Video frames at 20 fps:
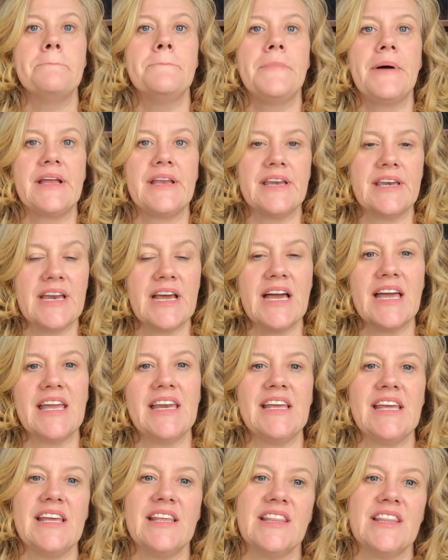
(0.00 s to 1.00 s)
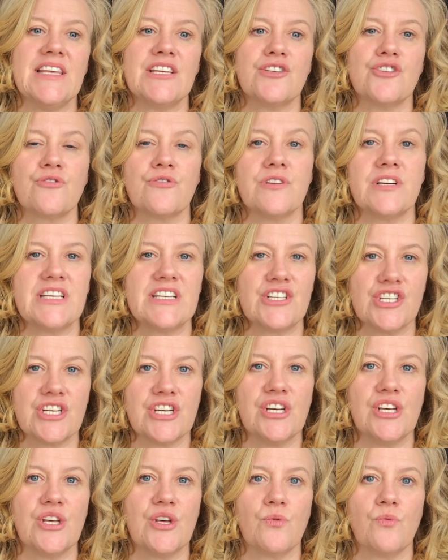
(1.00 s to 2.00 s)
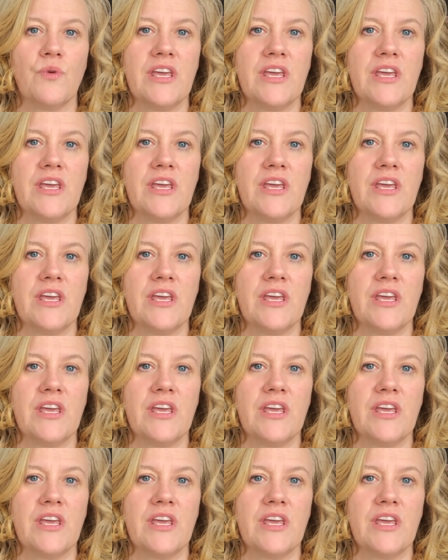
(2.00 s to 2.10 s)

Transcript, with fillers: but not in the traditional,